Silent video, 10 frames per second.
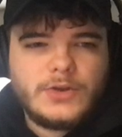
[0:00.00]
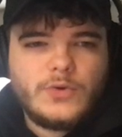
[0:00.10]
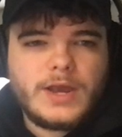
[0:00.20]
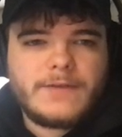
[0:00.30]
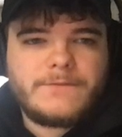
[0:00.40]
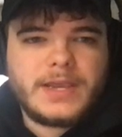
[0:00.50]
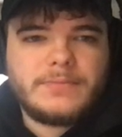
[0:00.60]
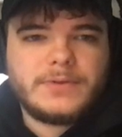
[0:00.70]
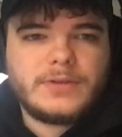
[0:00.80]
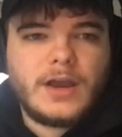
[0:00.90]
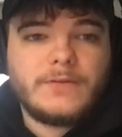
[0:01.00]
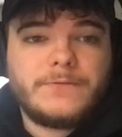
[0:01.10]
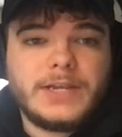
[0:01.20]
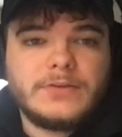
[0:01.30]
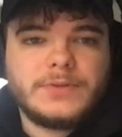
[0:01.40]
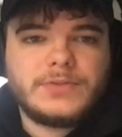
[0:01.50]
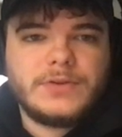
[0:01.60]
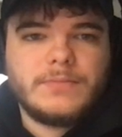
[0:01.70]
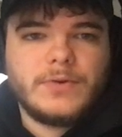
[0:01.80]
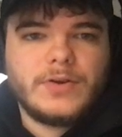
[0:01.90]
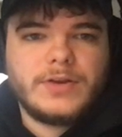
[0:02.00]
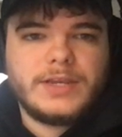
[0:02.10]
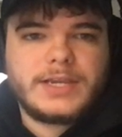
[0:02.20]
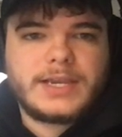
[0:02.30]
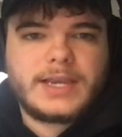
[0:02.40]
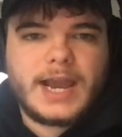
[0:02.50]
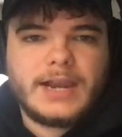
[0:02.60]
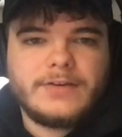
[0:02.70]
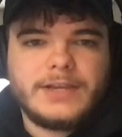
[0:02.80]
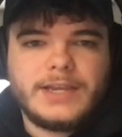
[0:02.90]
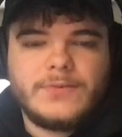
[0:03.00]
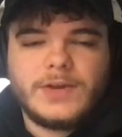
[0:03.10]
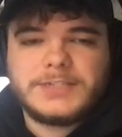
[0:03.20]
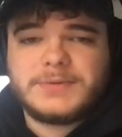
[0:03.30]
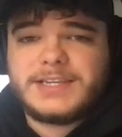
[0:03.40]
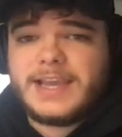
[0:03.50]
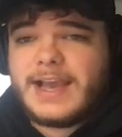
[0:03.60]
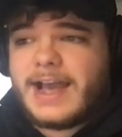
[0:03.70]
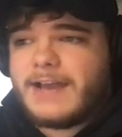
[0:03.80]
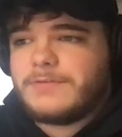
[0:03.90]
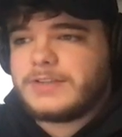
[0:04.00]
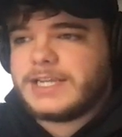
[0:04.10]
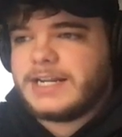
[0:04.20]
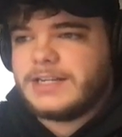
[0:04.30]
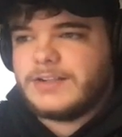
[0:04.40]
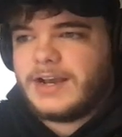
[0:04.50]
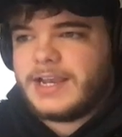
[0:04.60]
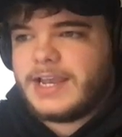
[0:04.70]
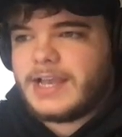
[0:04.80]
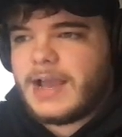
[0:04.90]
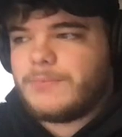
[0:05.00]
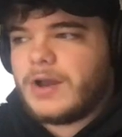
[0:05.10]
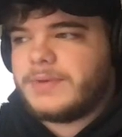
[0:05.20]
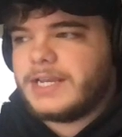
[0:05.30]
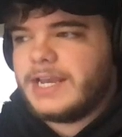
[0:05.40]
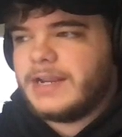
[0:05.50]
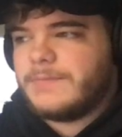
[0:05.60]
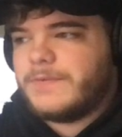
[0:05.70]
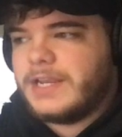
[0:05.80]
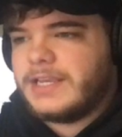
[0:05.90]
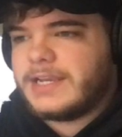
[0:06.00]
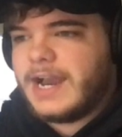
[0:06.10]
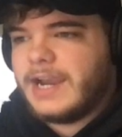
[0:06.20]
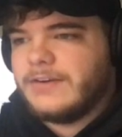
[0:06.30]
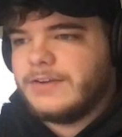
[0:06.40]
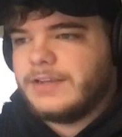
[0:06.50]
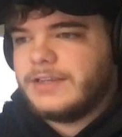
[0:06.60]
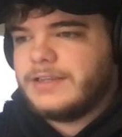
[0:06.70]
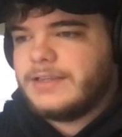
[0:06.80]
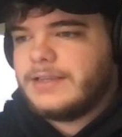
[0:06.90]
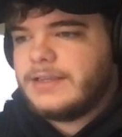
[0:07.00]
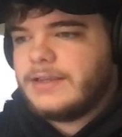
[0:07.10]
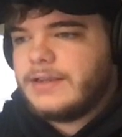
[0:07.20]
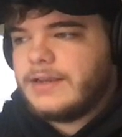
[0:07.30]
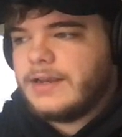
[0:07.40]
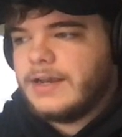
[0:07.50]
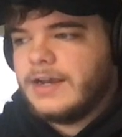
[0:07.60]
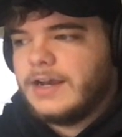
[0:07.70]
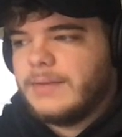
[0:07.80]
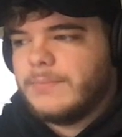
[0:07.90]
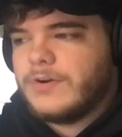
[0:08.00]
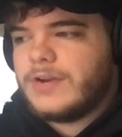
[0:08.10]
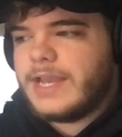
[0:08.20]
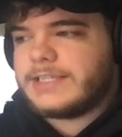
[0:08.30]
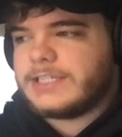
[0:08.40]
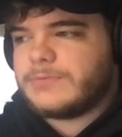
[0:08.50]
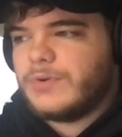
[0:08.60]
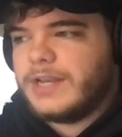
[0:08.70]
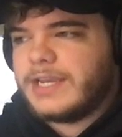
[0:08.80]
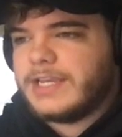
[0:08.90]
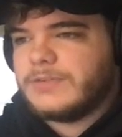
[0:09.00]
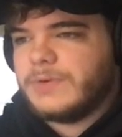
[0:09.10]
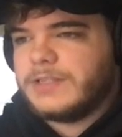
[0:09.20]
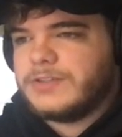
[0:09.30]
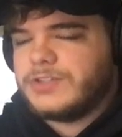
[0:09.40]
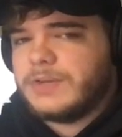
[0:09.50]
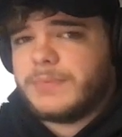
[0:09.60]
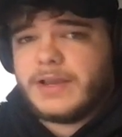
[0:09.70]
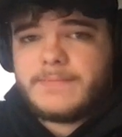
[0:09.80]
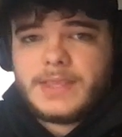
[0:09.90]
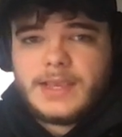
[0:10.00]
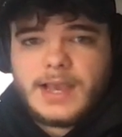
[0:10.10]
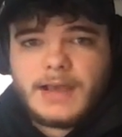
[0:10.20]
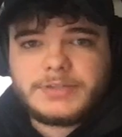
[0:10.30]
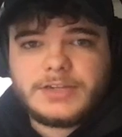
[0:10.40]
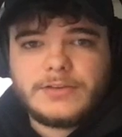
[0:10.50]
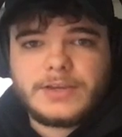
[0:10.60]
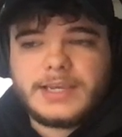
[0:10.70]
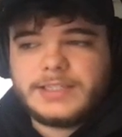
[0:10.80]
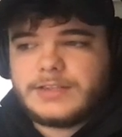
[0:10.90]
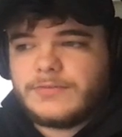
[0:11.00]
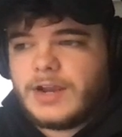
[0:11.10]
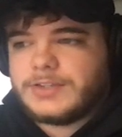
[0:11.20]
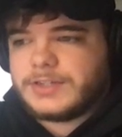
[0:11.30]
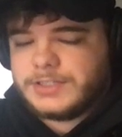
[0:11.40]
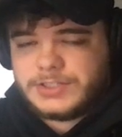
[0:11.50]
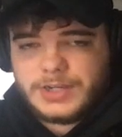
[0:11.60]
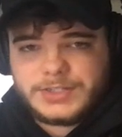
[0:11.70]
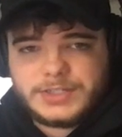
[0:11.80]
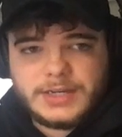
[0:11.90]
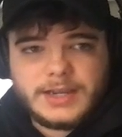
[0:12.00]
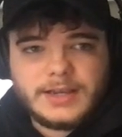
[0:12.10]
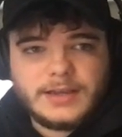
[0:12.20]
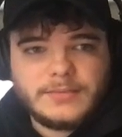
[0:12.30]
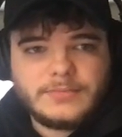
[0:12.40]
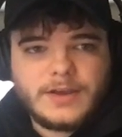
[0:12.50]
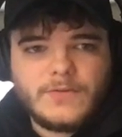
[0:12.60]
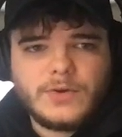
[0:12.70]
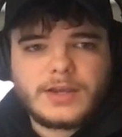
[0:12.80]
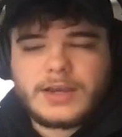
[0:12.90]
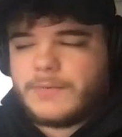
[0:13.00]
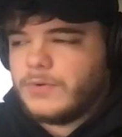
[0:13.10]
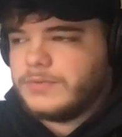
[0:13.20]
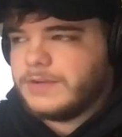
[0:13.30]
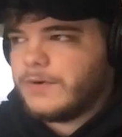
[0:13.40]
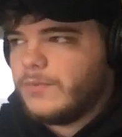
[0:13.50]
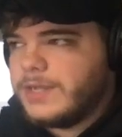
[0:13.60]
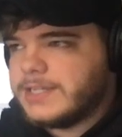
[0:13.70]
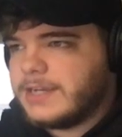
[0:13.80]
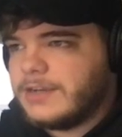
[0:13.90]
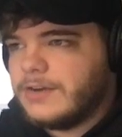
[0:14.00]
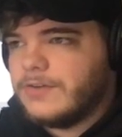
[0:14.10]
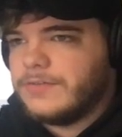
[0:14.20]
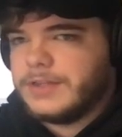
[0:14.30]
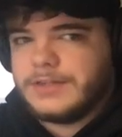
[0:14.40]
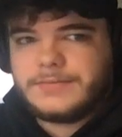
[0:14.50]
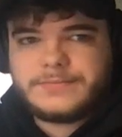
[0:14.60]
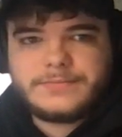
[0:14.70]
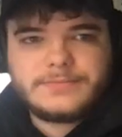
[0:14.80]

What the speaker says: Who do I fade on FanDuel between Murray, Kyrie, and Westbrook? Yeah, I've looked at it a lot. I'm probably going to end up fading Kyrie. Murray at 6.8K is way too cheap, but I'm still looking into the roster construction of a couple of different ways I can go over there.